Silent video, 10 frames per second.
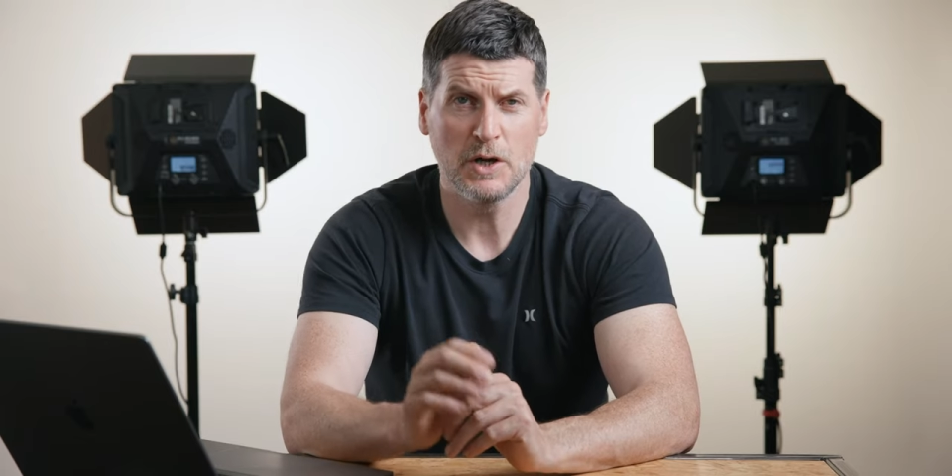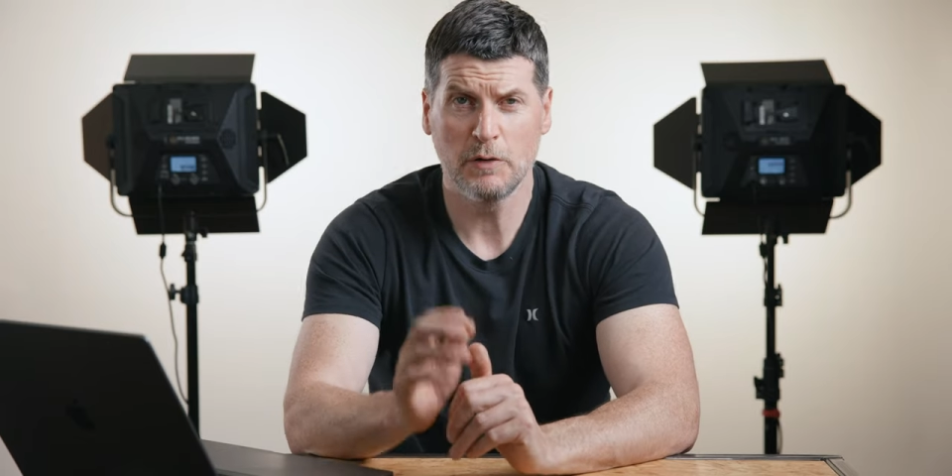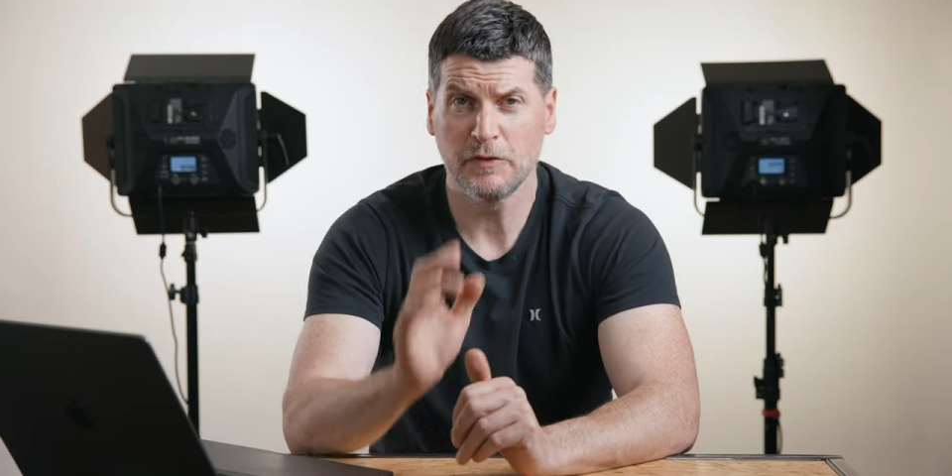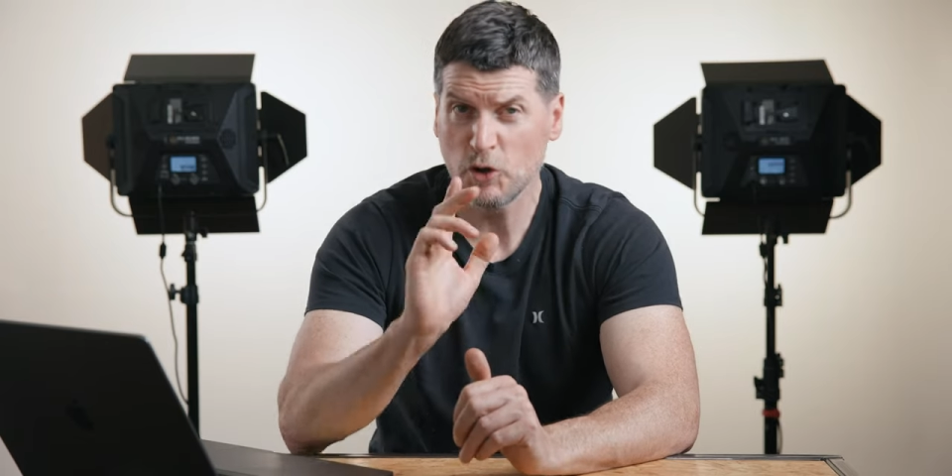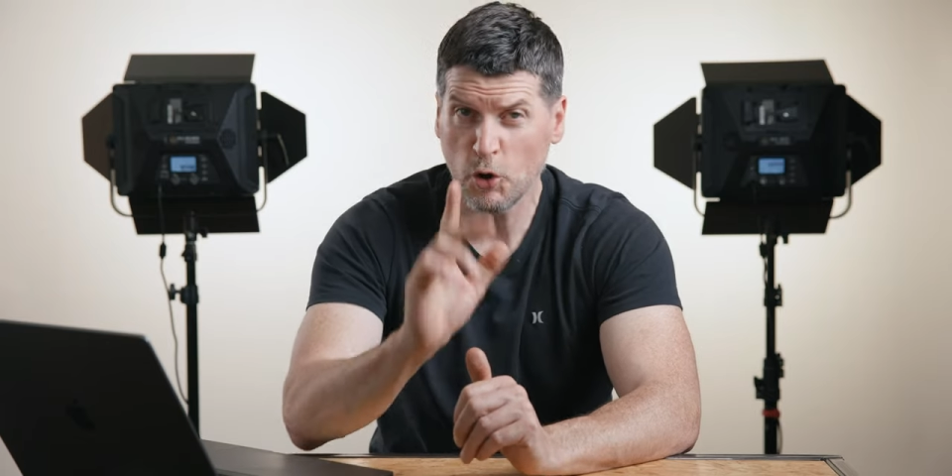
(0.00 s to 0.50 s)
Now,
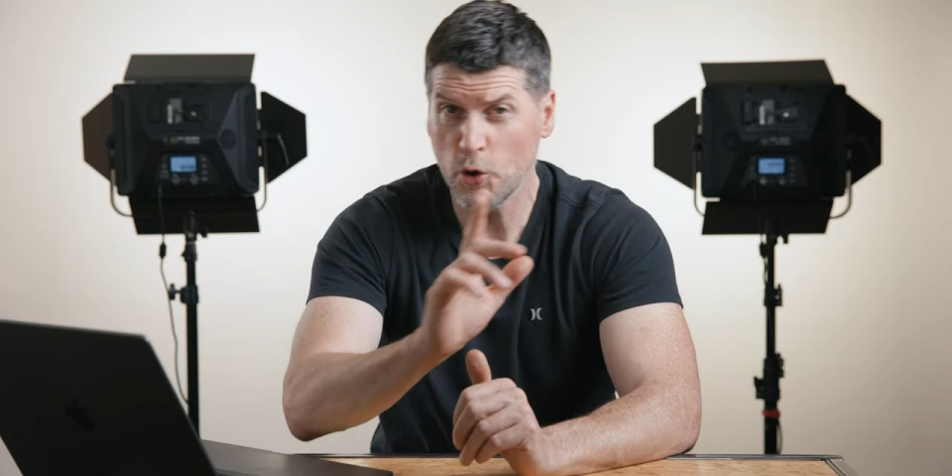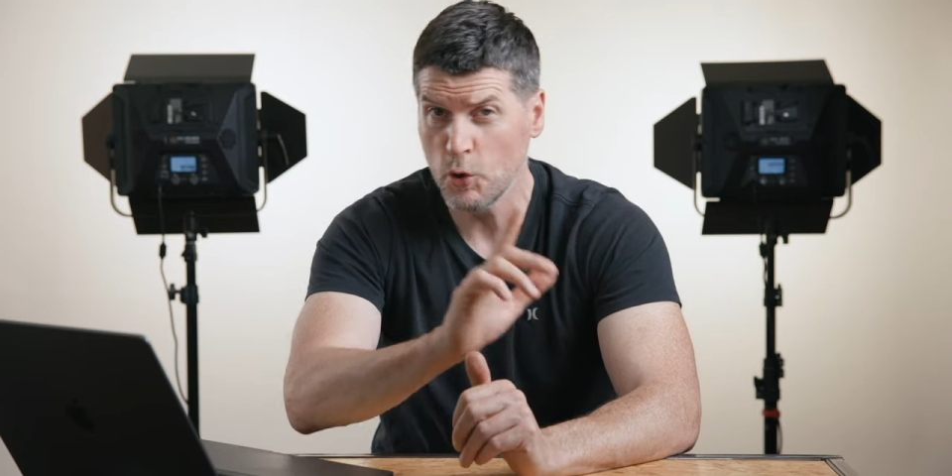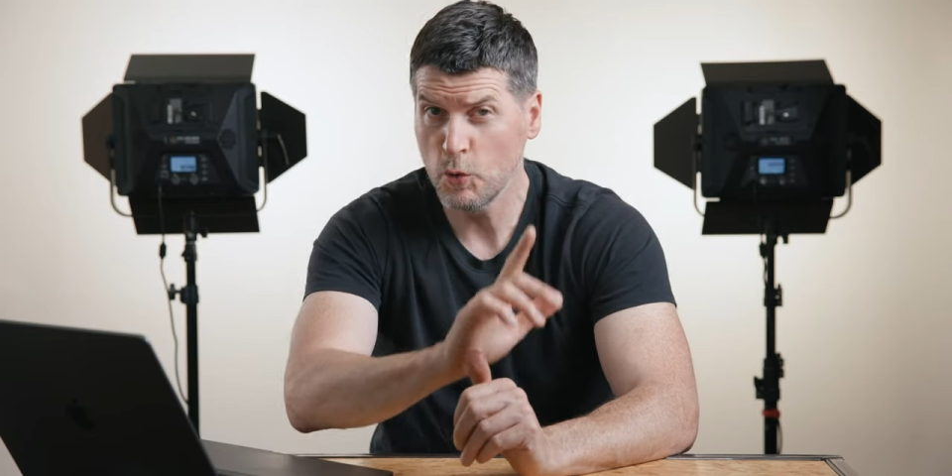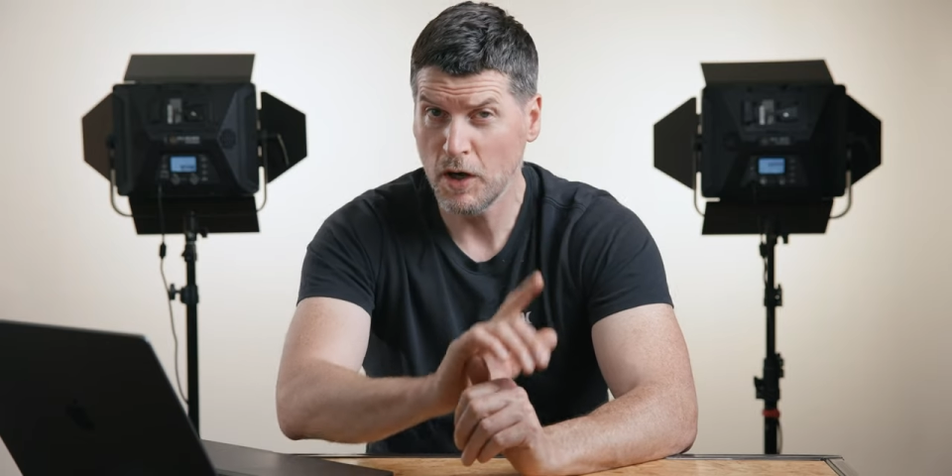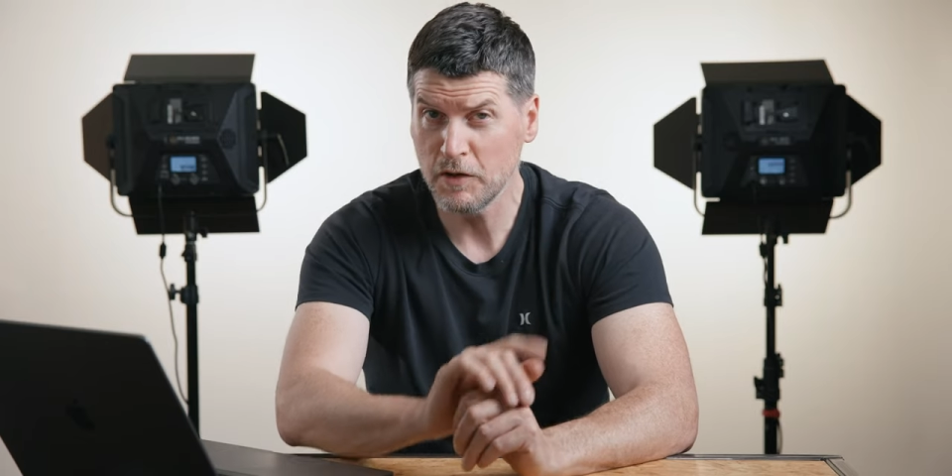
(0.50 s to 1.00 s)
if you don't
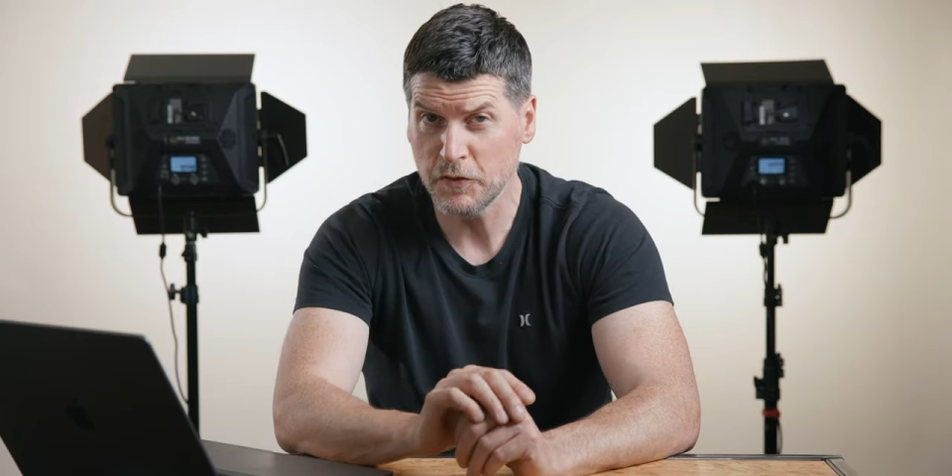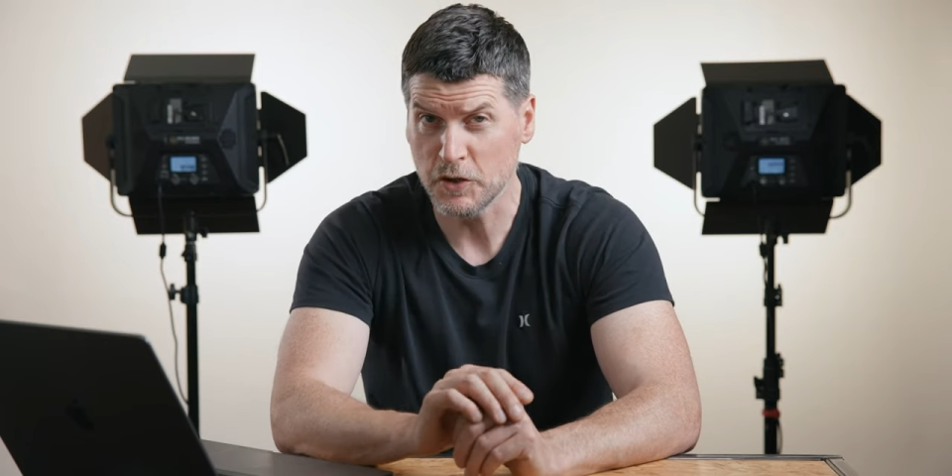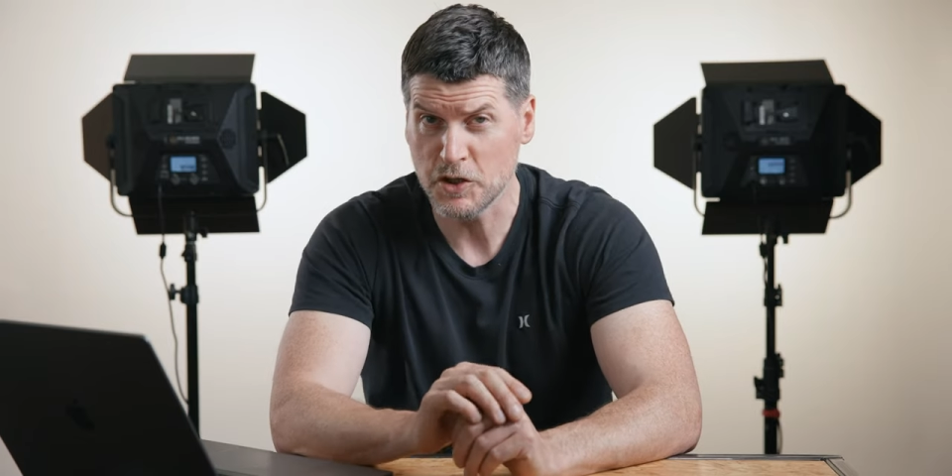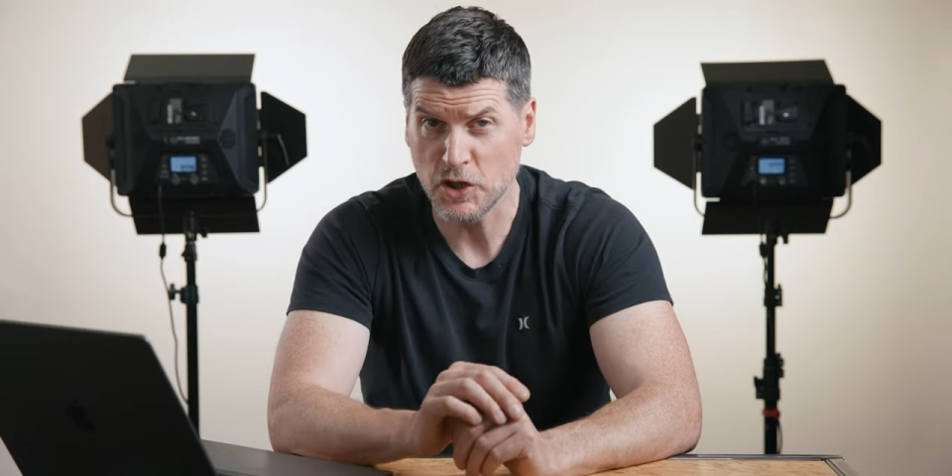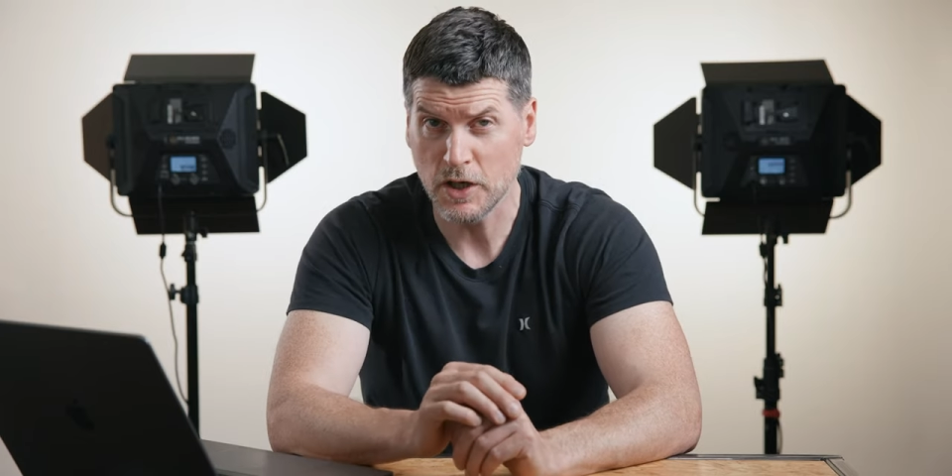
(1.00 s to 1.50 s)
know who
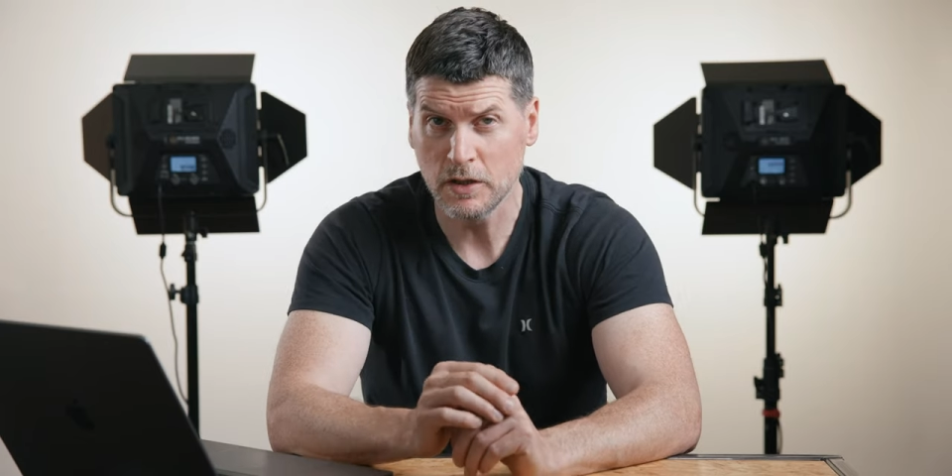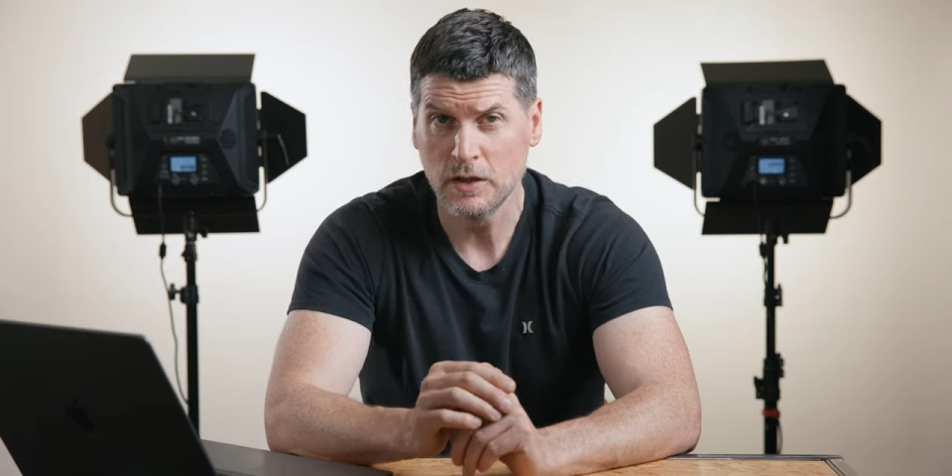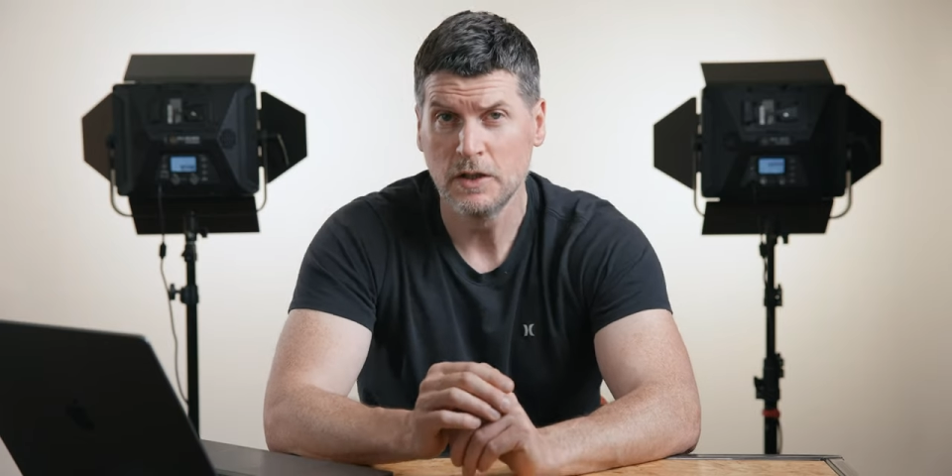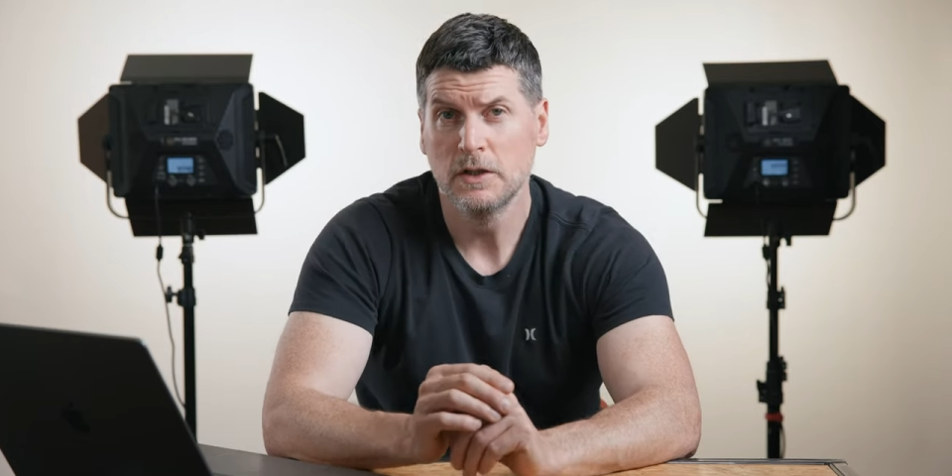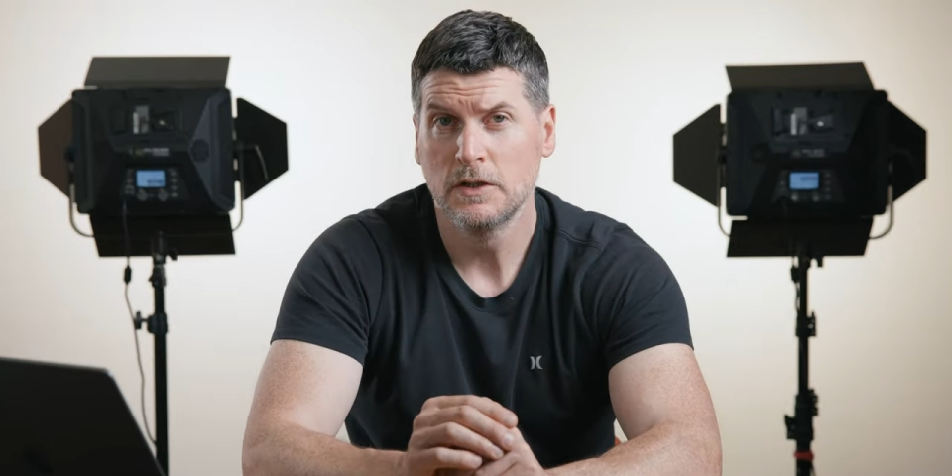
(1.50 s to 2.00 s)
iFootage are,